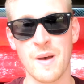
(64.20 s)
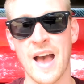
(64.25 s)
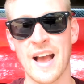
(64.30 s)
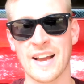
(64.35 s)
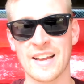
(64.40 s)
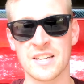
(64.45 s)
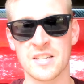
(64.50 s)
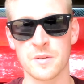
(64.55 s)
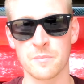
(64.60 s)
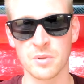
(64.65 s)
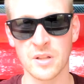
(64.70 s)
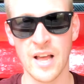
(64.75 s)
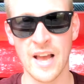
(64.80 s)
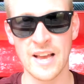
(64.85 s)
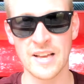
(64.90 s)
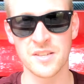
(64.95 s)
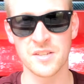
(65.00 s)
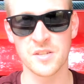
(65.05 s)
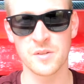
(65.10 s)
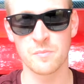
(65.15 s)
back into
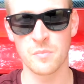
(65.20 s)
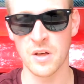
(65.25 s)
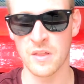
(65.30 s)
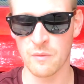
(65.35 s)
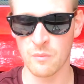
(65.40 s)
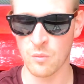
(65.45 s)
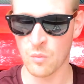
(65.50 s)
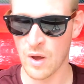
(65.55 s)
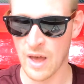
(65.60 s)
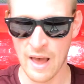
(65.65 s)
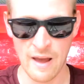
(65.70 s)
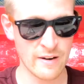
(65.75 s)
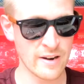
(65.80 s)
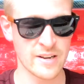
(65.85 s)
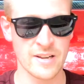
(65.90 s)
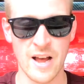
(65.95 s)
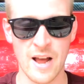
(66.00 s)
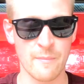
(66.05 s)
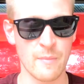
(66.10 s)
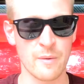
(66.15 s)
place, but
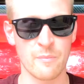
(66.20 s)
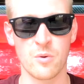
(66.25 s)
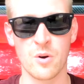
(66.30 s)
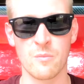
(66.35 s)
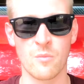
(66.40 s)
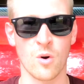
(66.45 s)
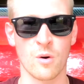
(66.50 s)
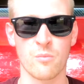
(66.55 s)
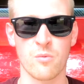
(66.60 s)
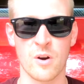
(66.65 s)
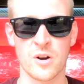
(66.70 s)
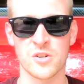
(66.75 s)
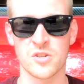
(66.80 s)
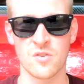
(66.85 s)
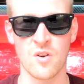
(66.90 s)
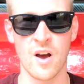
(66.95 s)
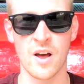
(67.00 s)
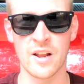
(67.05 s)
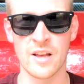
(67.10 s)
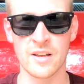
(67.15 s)
anytime I put more
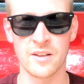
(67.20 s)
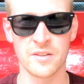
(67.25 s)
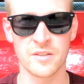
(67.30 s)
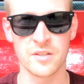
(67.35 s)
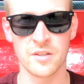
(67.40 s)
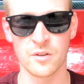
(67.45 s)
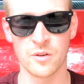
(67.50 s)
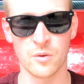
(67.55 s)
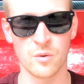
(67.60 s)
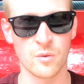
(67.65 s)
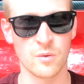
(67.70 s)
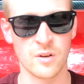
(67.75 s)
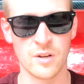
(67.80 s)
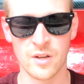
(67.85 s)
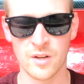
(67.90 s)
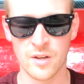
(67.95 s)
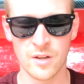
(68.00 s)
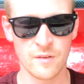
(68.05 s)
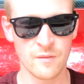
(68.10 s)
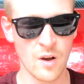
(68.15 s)
pressure on it to
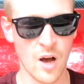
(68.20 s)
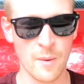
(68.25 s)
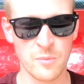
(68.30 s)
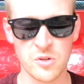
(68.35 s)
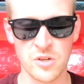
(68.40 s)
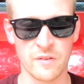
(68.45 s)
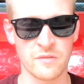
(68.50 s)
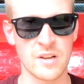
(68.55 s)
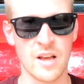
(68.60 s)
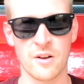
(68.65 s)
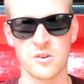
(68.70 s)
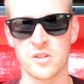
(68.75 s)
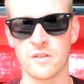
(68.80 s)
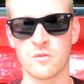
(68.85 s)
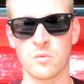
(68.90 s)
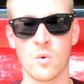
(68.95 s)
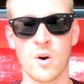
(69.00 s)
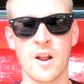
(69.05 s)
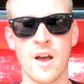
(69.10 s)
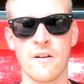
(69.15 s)
upshift,
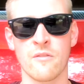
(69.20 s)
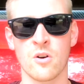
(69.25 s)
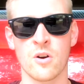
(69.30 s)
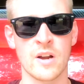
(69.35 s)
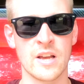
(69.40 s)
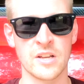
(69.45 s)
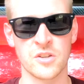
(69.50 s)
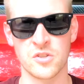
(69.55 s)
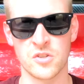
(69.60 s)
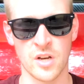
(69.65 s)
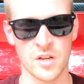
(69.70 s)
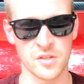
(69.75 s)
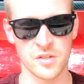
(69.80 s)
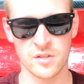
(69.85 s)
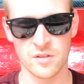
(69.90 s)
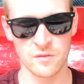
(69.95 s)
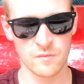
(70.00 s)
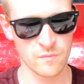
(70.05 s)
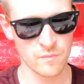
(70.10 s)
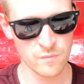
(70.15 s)
downshift, whatever, it
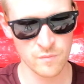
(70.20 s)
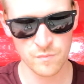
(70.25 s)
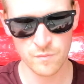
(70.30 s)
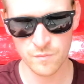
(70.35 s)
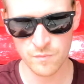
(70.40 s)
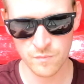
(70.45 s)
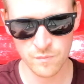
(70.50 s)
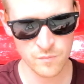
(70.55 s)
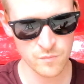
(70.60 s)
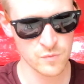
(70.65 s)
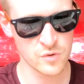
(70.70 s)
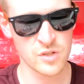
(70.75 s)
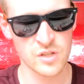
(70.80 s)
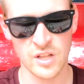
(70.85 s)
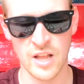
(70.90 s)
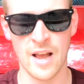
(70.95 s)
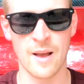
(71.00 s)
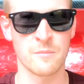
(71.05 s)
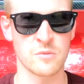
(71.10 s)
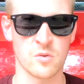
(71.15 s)
just
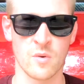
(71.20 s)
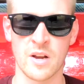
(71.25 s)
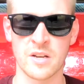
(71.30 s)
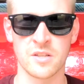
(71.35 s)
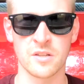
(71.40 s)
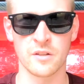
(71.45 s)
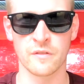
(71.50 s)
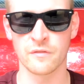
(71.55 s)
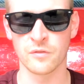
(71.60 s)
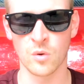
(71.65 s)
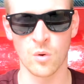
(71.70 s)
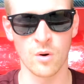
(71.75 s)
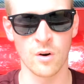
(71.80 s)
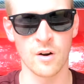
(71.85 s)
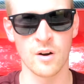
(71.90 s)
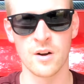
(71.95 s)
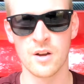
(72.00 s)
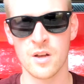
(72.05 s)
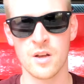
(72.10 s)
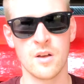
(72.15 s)
slams right to the
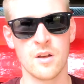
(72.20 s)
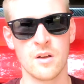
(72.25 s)
floor.